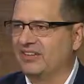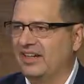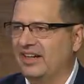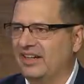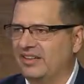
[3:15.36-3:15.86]

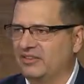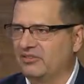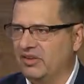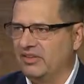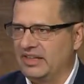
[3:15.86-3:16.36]
I like to
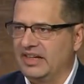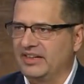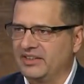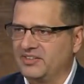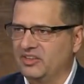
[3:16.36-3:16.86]
follow that
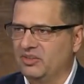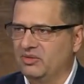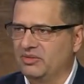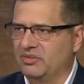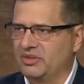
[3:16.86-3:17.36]
adage.
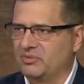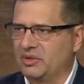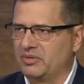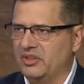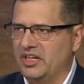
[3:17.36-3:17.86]
So
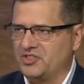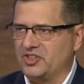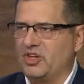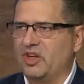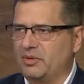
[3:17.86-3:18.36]
when clients
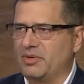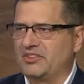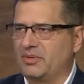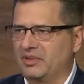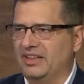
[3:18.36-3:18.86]
are calling me
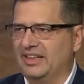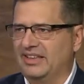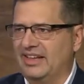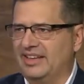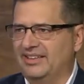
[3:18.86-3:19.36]
about something like
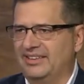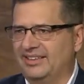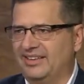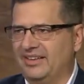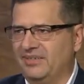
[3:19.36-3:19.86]
that,
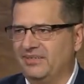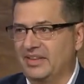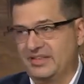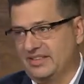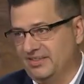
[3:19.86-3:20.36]

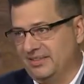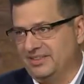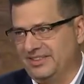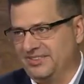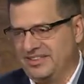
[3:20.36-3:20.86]
and
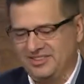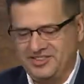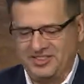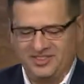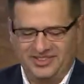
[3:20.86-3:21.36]
TV, you know,
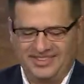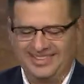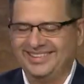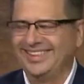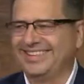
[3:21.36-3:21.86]
TV show
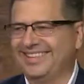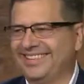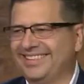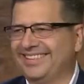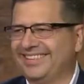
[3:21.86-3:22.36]

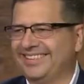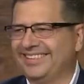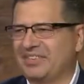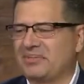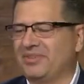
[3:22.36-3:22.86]

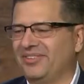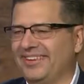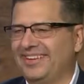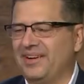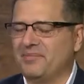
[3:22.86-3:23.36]
people,
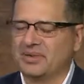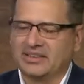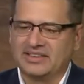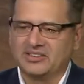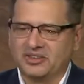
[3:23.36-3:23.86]

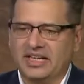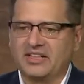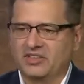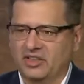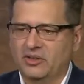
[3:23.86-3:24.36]
but that's
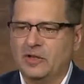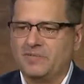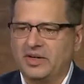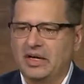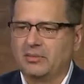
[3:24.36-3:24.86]
okay. So
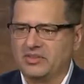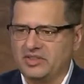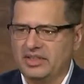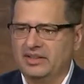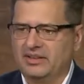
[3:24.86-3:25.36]
I would
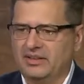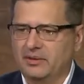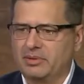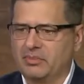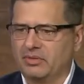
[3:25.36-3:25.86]
say, you
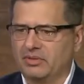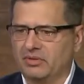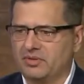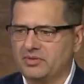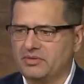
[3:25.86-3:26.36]
know, people are a
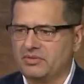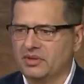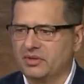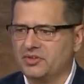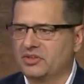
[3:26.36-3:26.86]

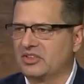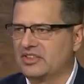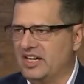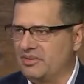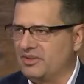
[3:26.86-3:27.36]
little too
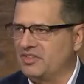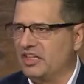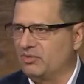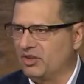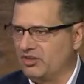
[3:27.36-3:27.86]
excited about the
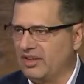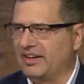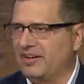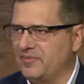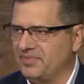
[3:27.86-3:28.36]
stock market
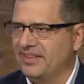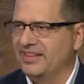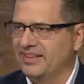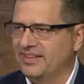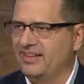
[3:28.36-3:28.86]
right now.
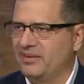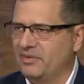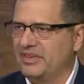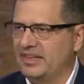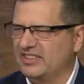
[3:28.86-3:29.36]
Okay.
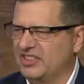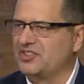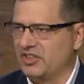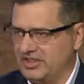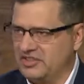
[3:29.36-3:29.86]
And that's
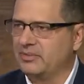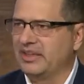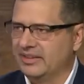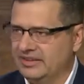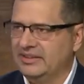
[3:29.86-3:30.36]
concerning to
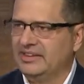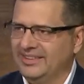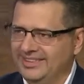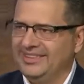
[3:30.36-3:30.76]
me. Okay.